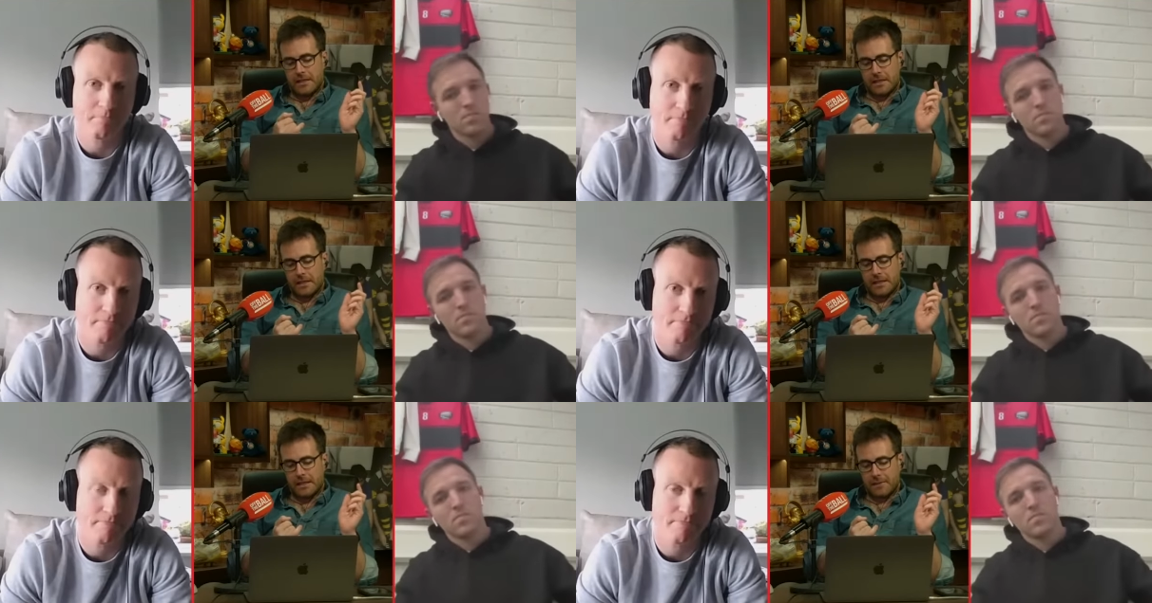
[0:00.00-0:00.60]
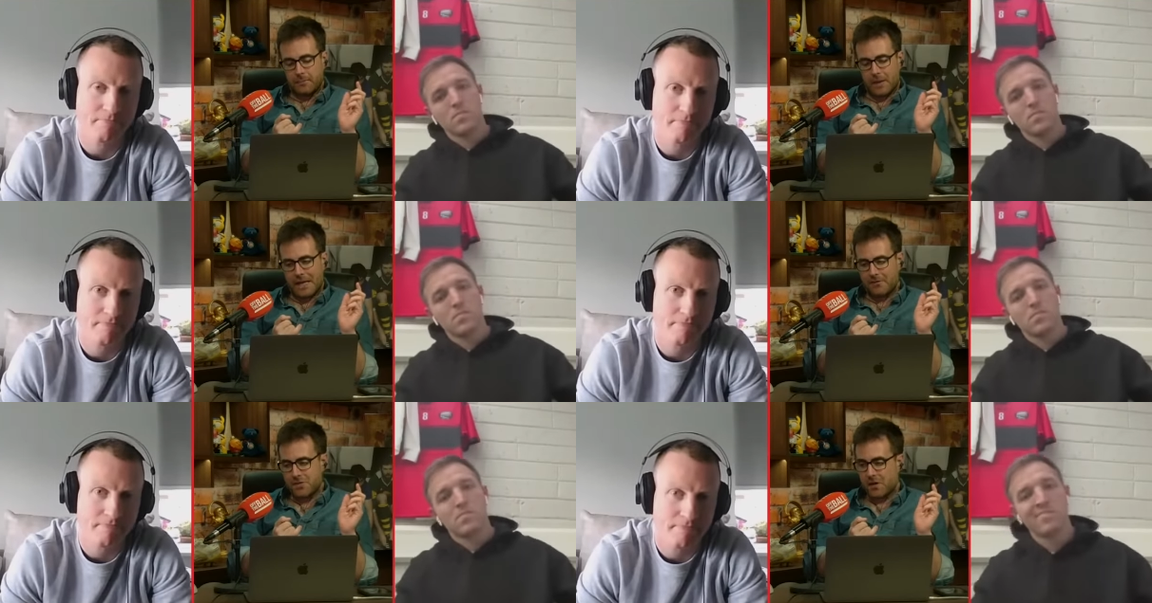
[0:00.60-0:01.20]
Speaker 1: the
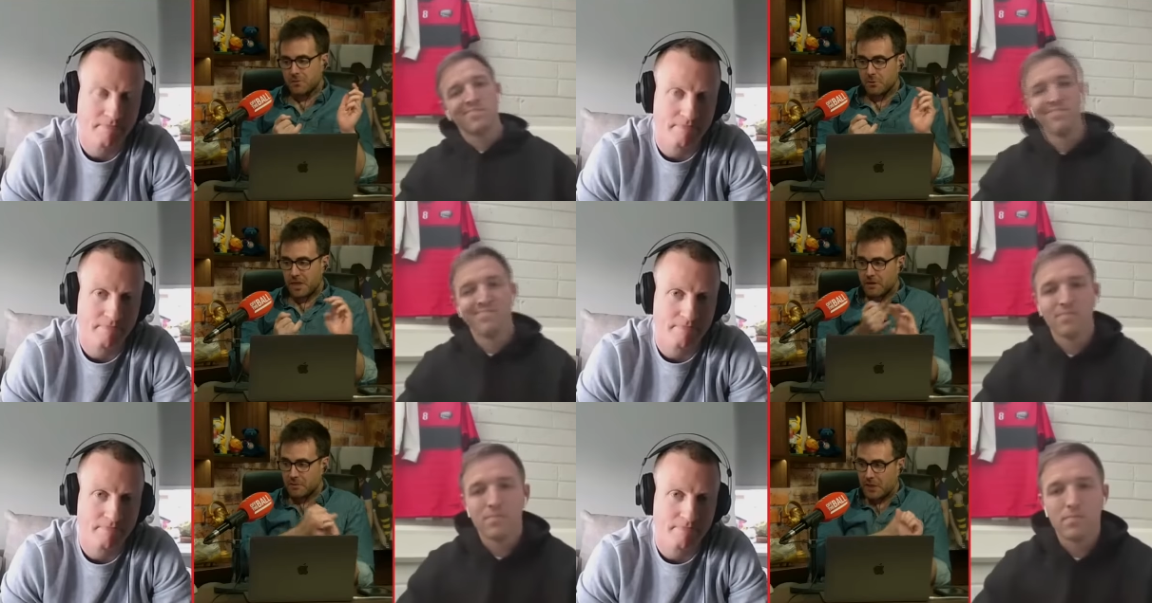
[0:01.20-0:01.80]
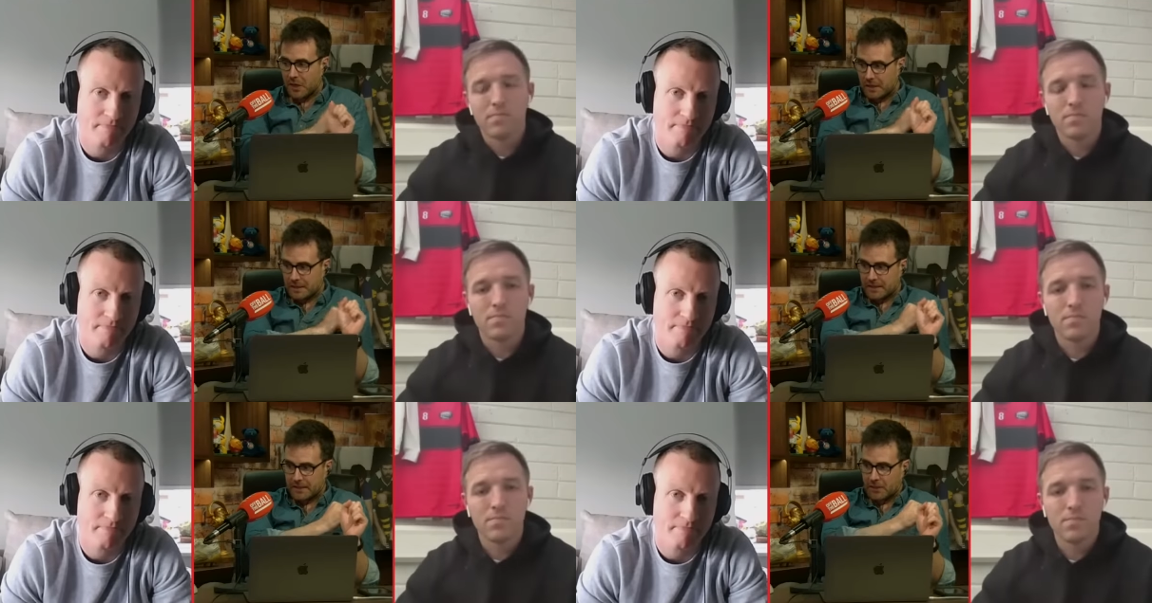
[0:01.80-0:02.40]
half starts with James
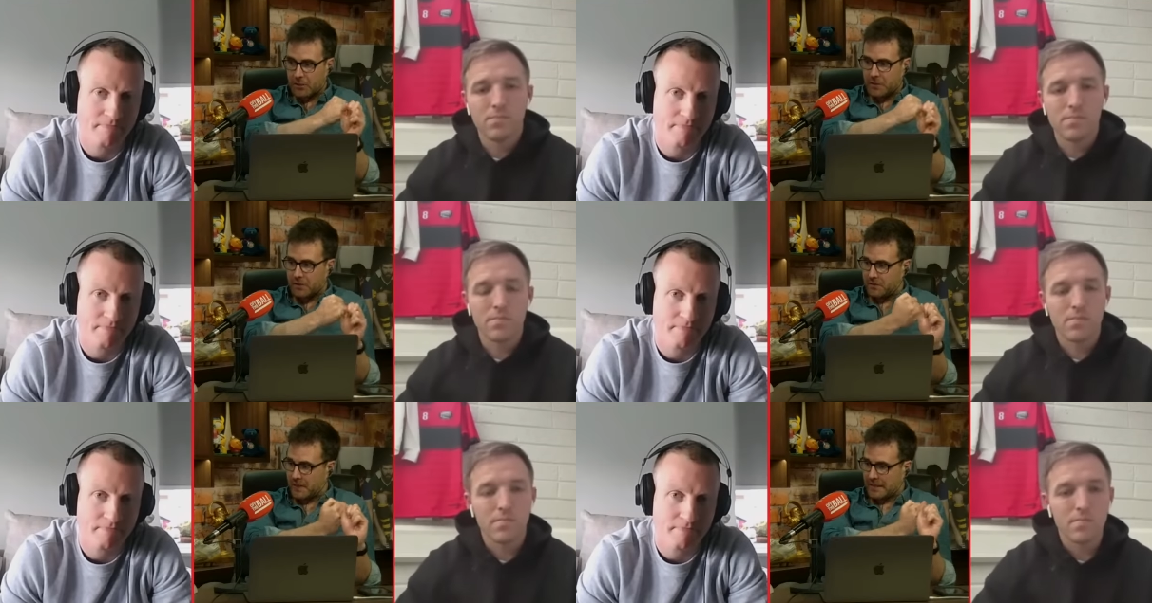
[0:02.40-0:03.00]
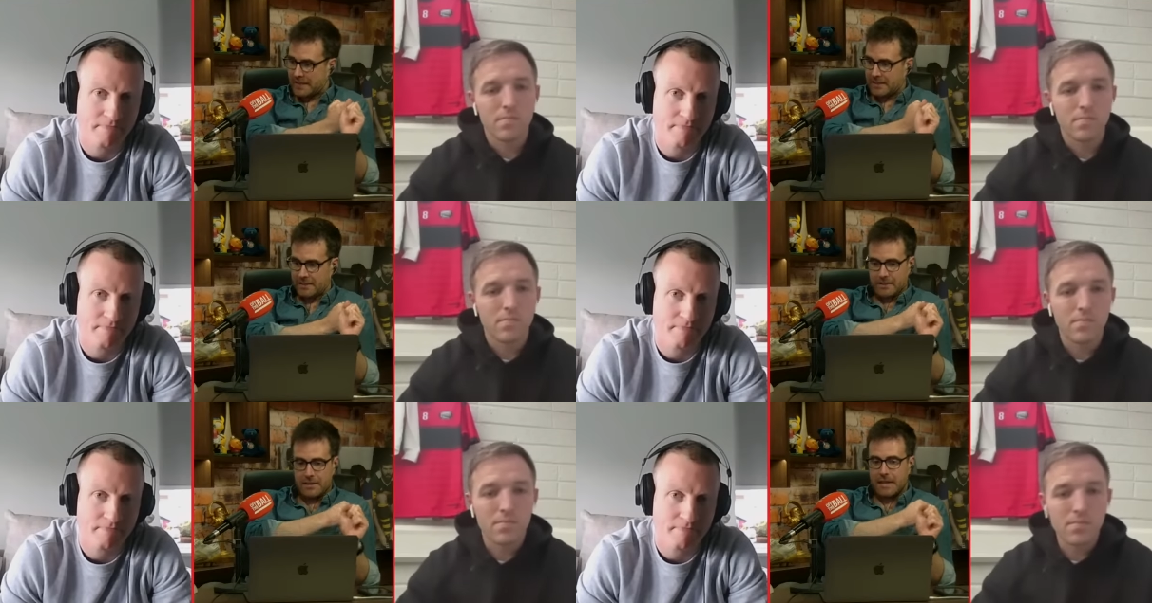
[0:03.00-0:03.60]
McCarthy, who is like
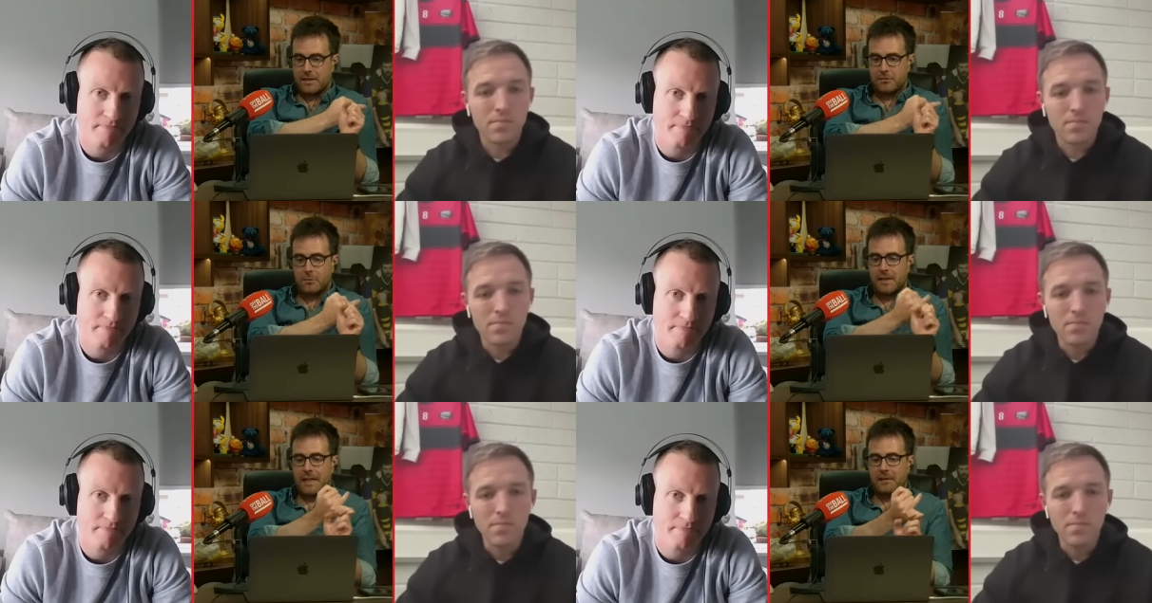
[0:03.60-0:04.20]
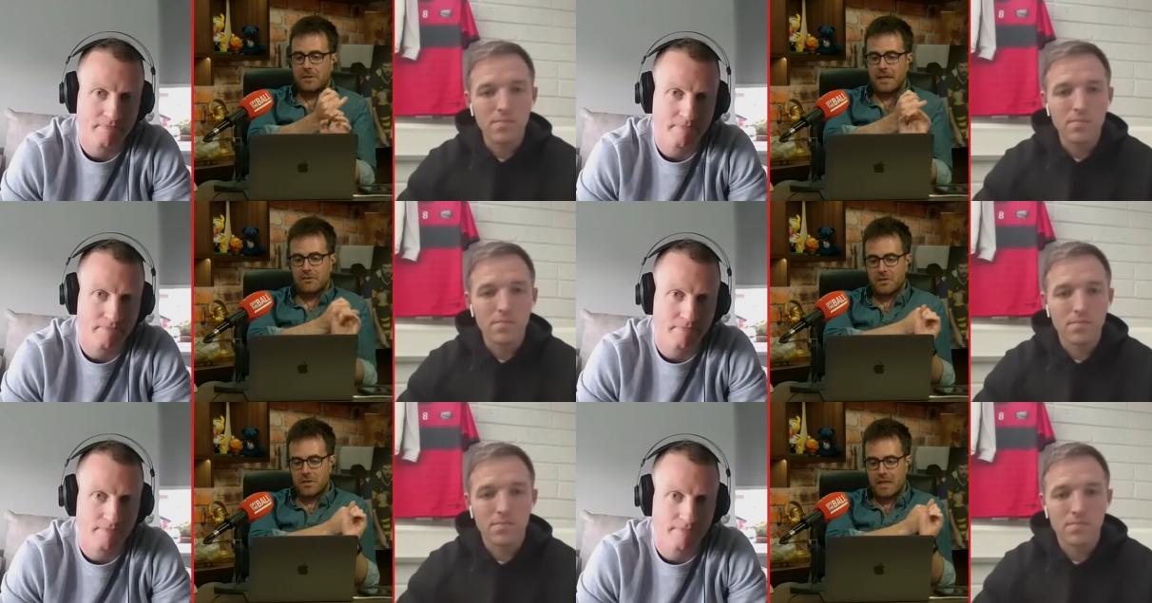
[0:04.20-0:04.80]
half greyhound,
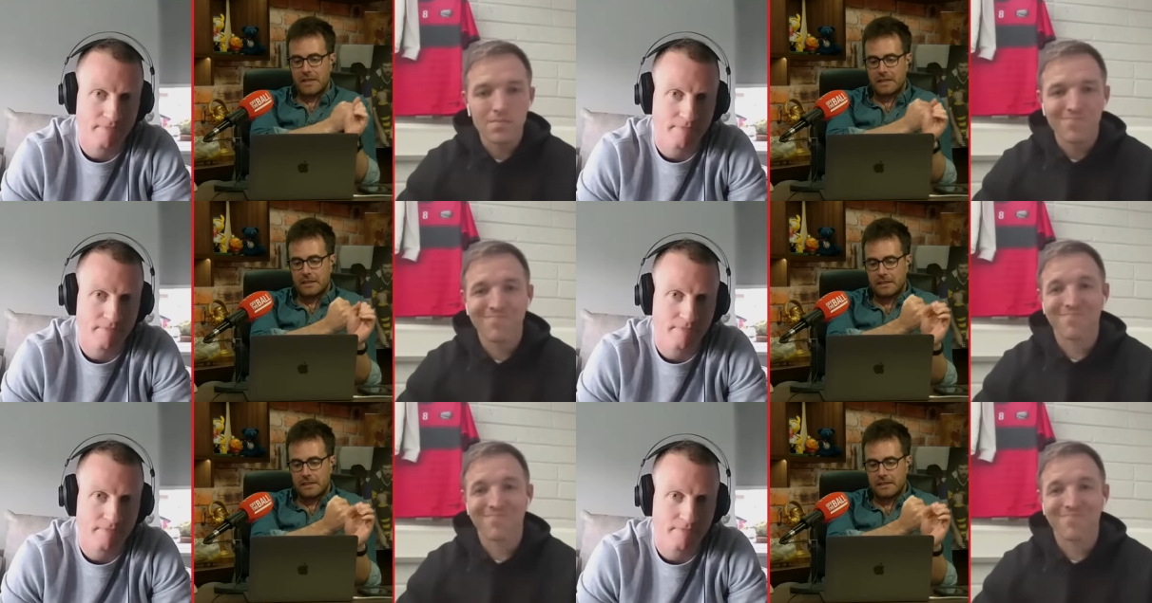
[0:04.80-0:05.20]
half gazelle,